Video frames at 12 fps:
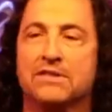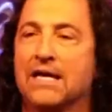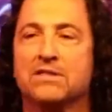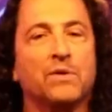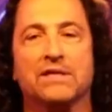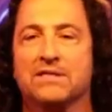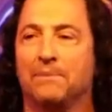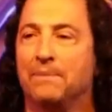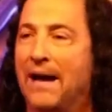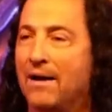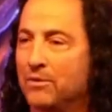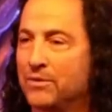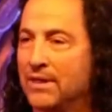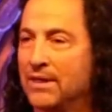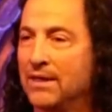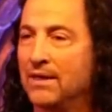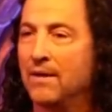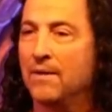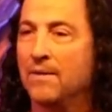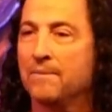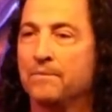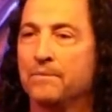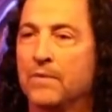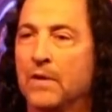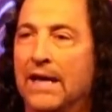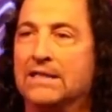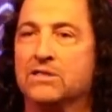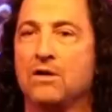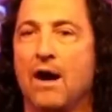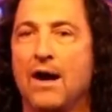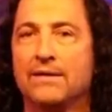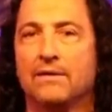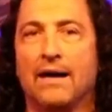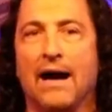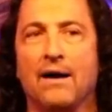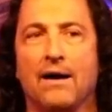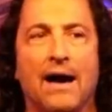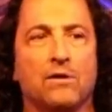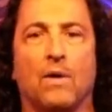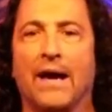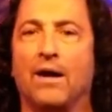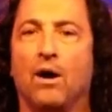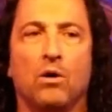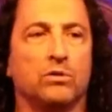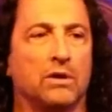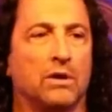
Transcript: That's what it's about. It's not how, how do I own?